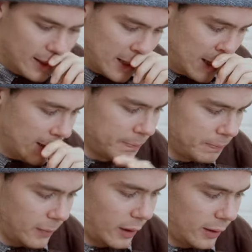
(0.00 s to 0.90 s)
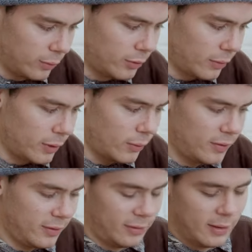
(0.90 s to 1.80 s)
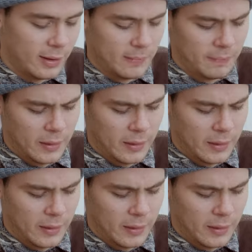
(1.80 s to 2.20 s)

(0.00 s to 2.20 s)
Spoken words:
I also noticed that